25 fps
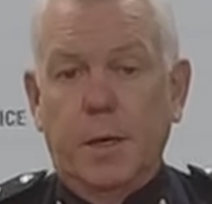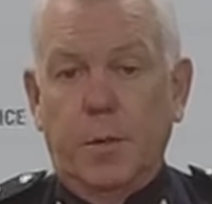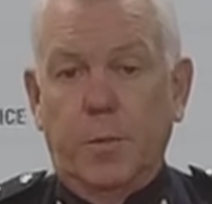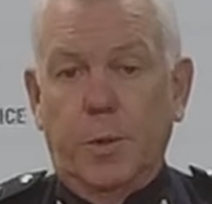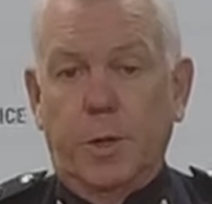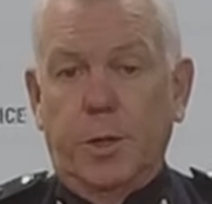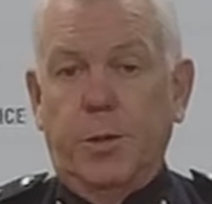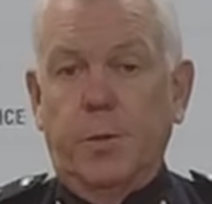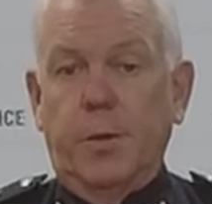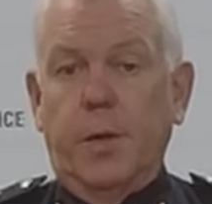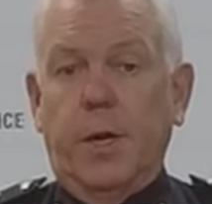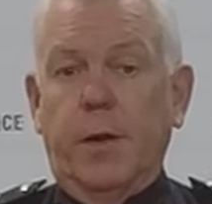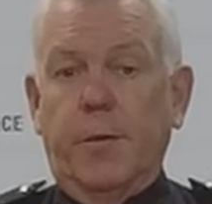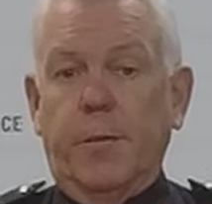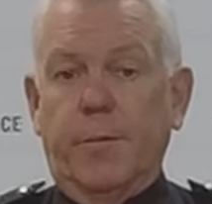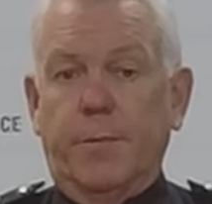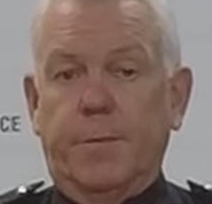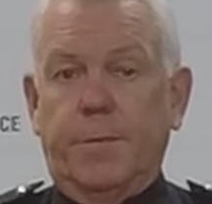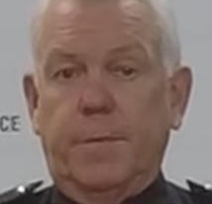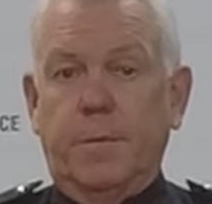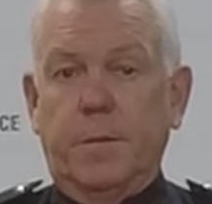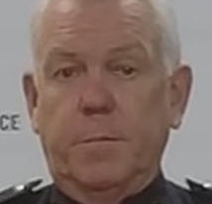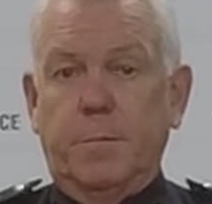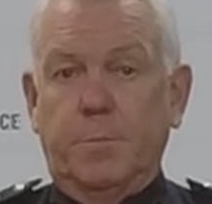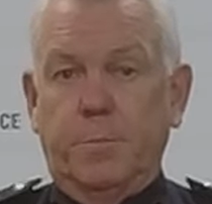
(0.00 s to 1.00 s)
We do
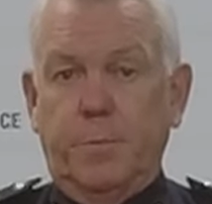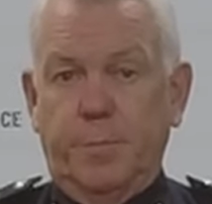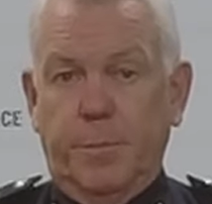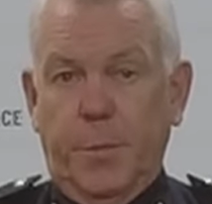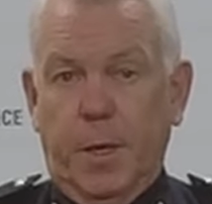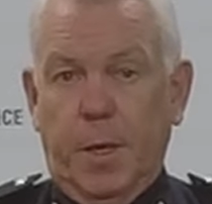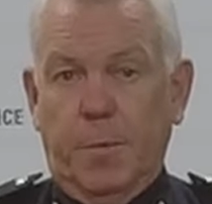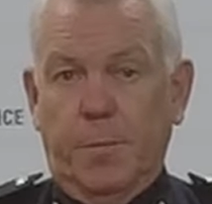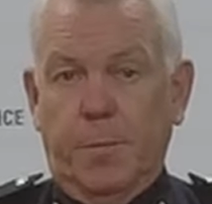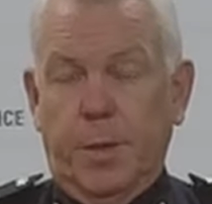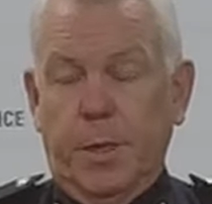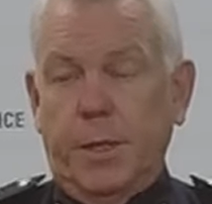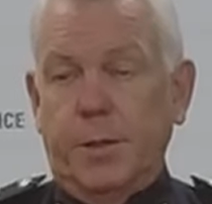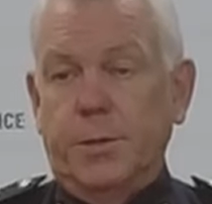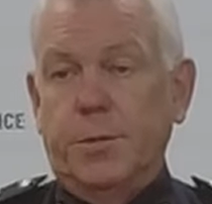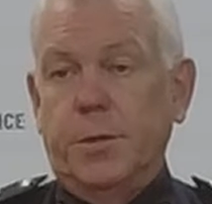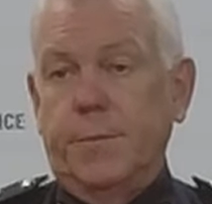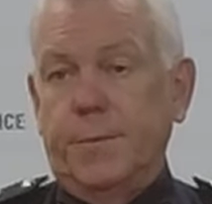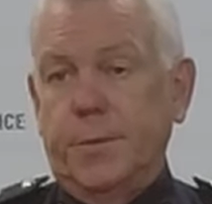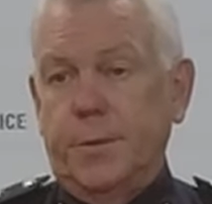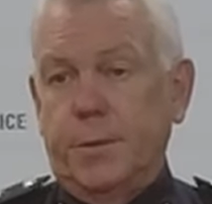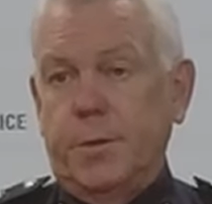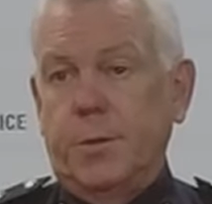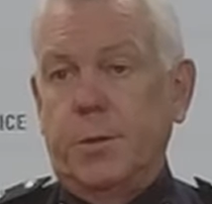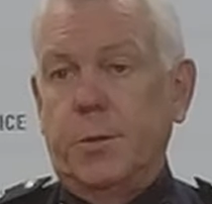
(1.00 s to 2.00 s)
have police
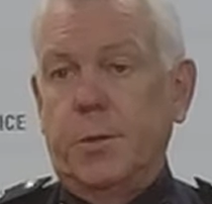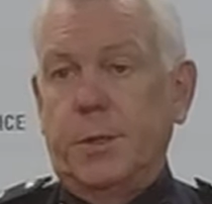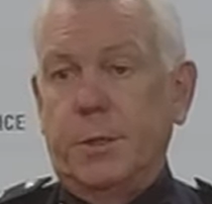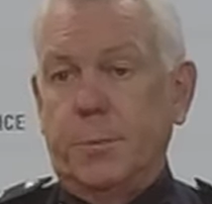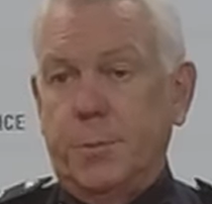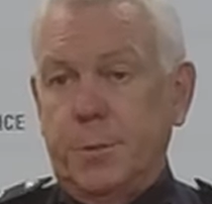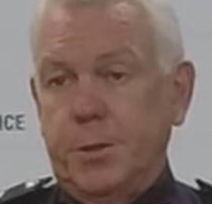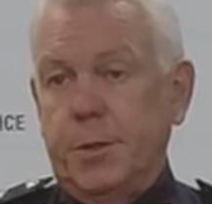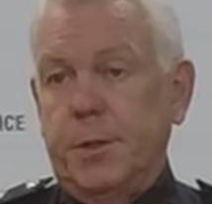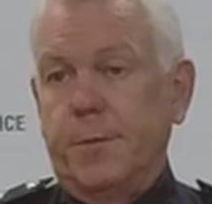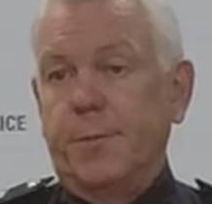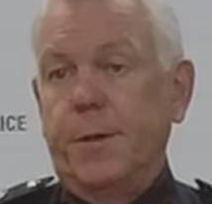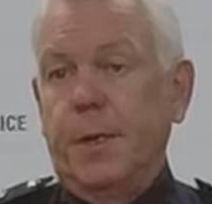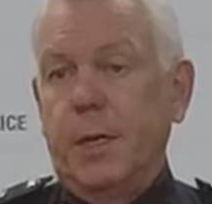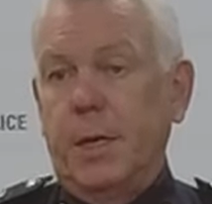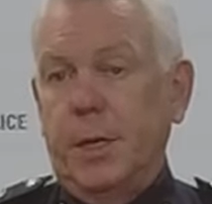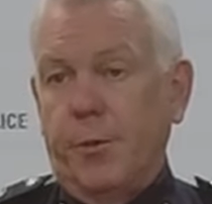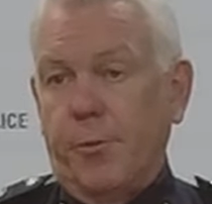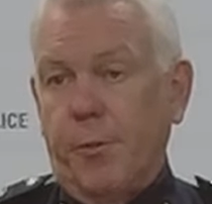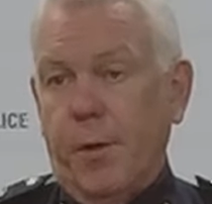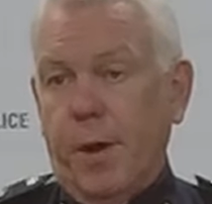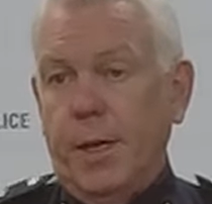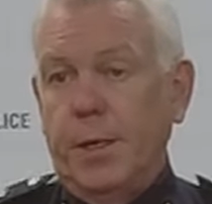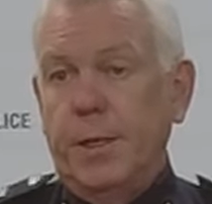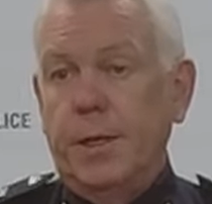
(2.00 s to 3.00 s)
officers who are specifically
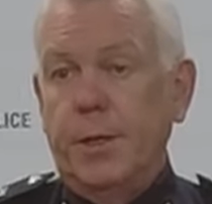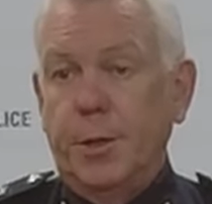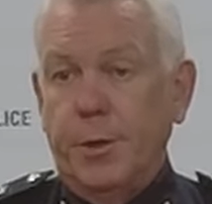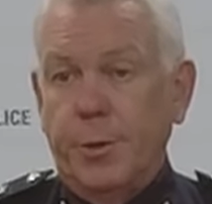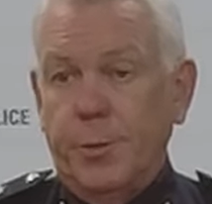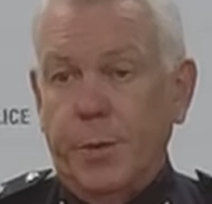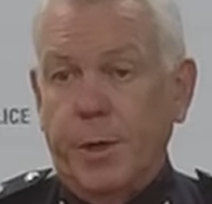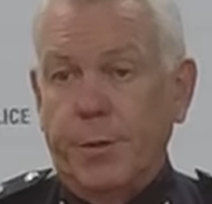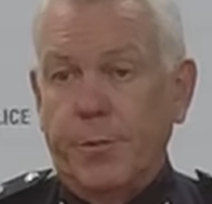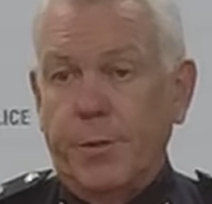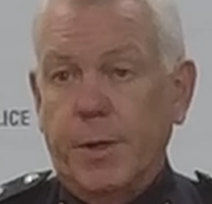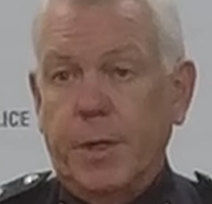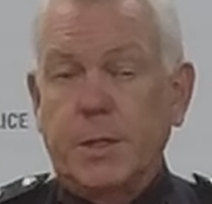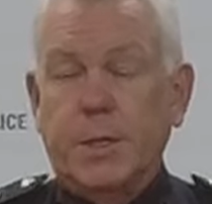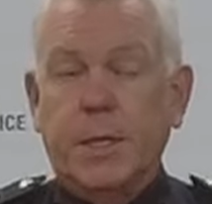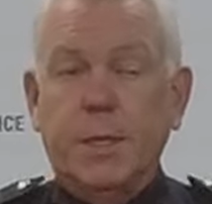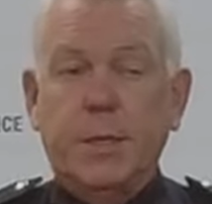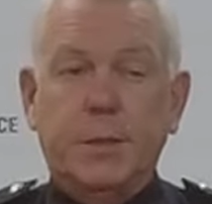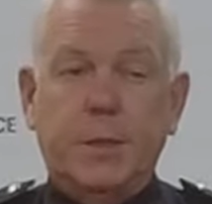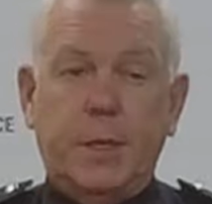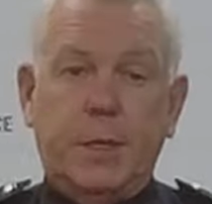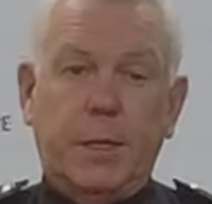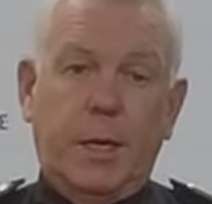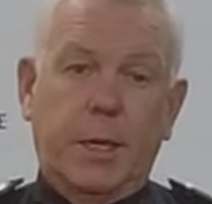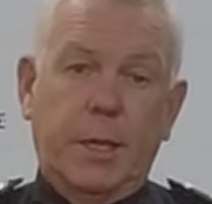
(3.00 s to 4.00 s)
trained in doing drug
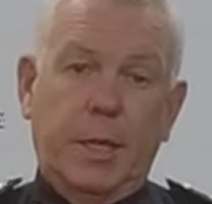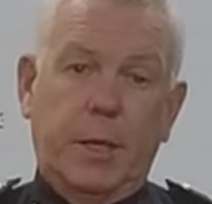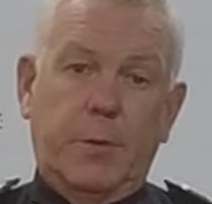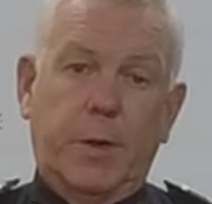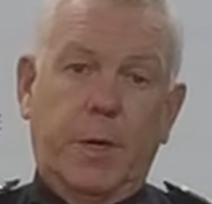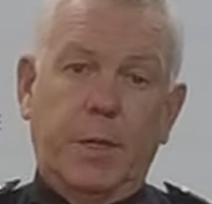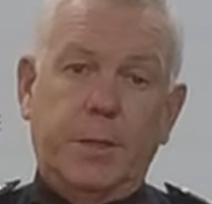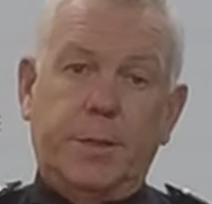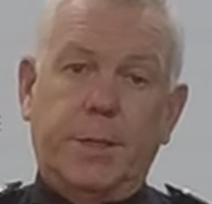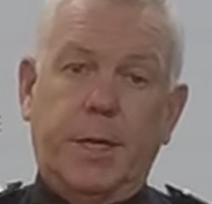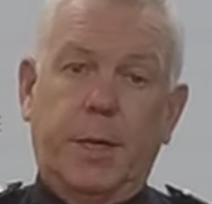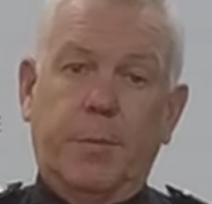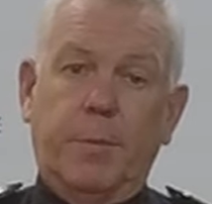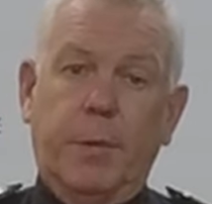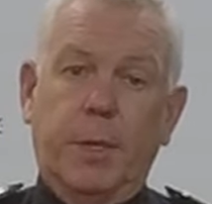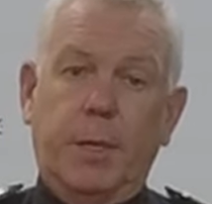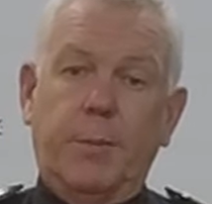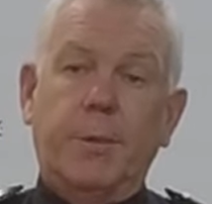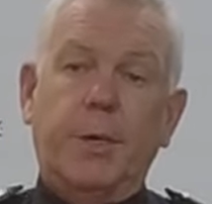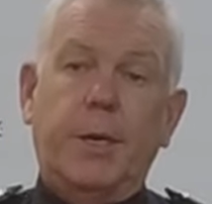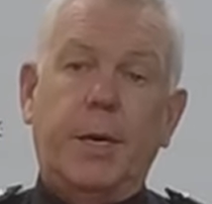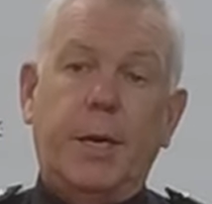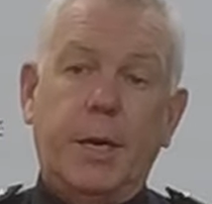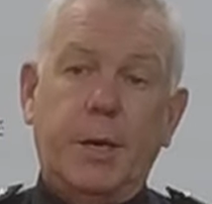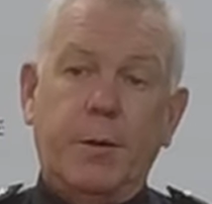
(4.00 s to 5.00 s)
testing, and there are some
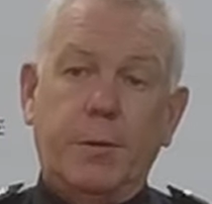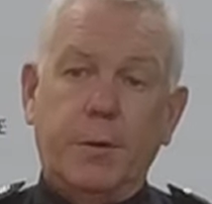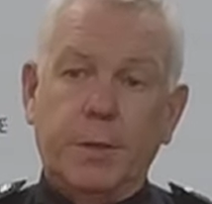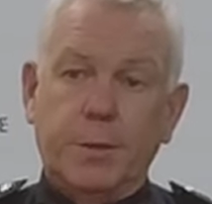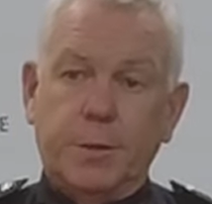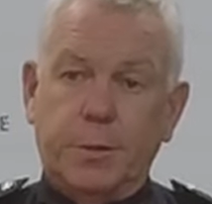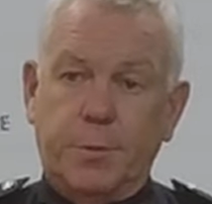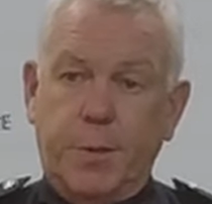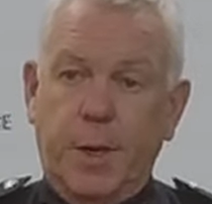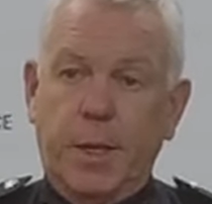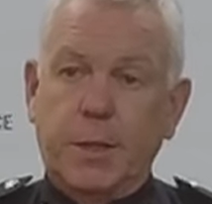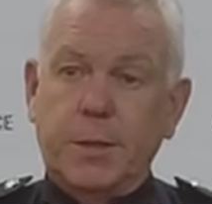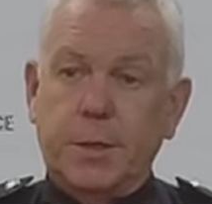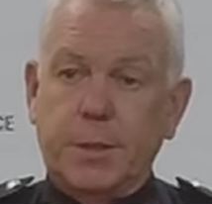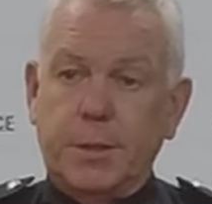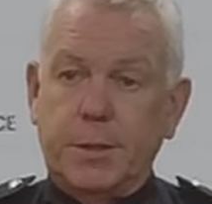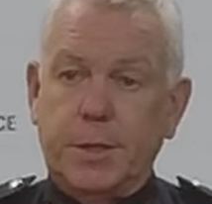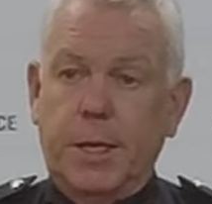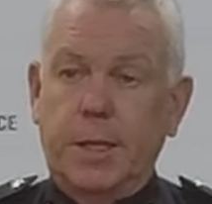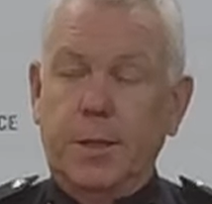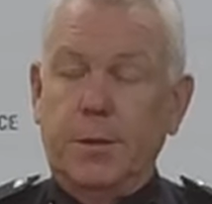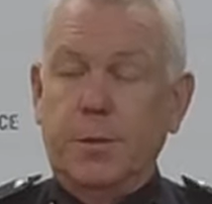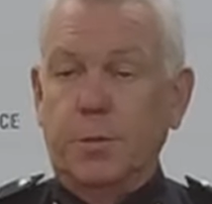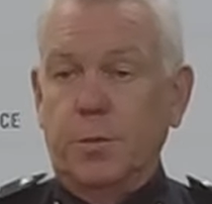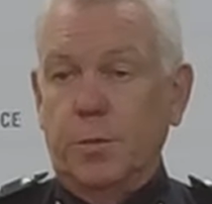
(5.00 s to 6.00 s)
limited areas around the
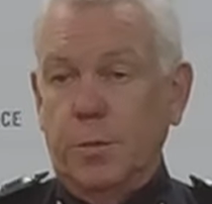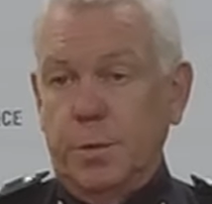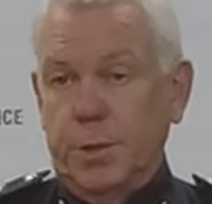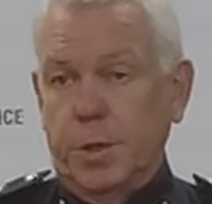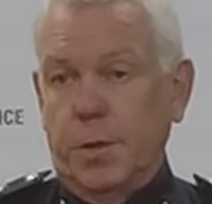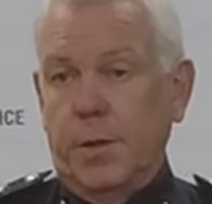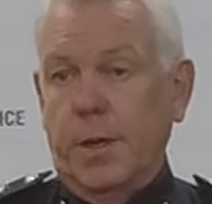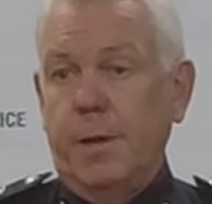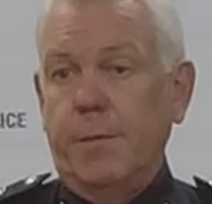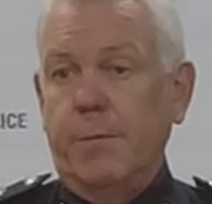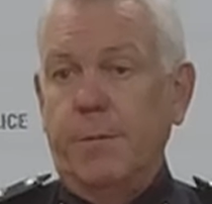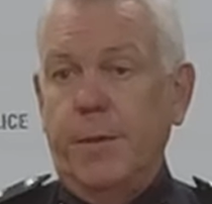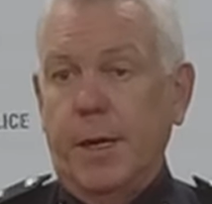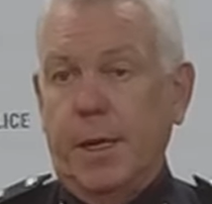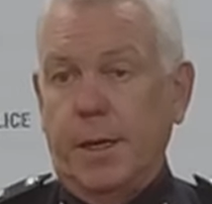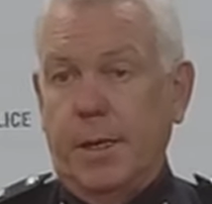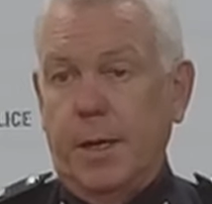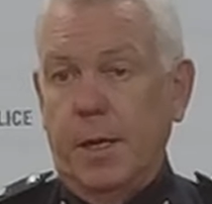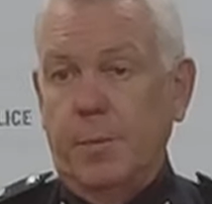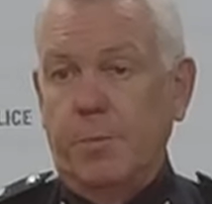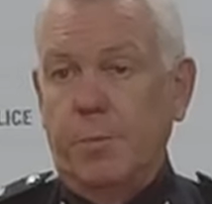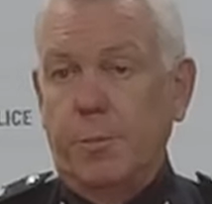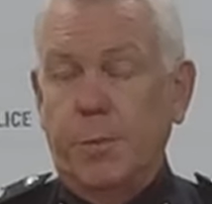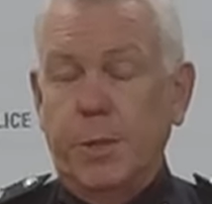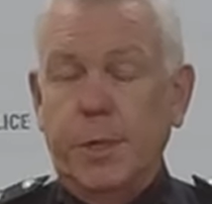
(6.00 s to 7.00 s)
state that also have that
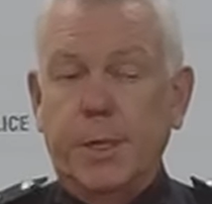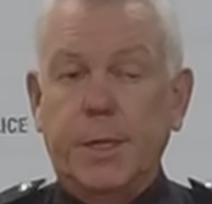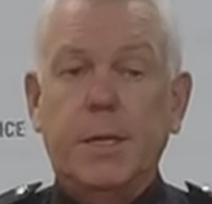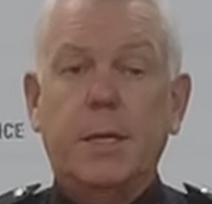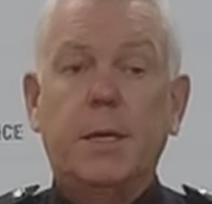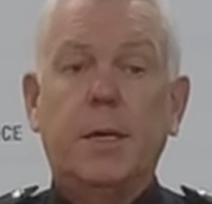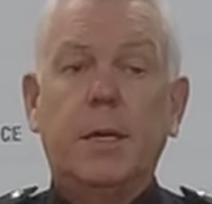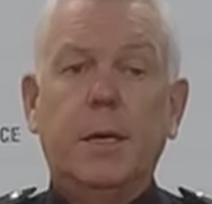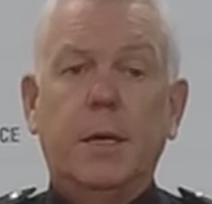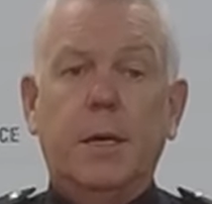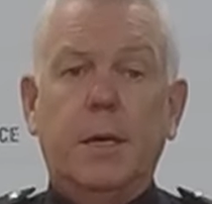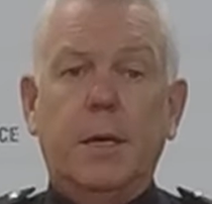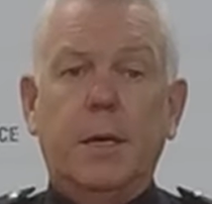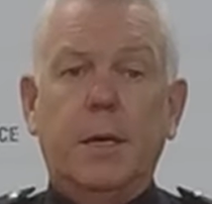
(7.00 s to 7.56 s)
capability.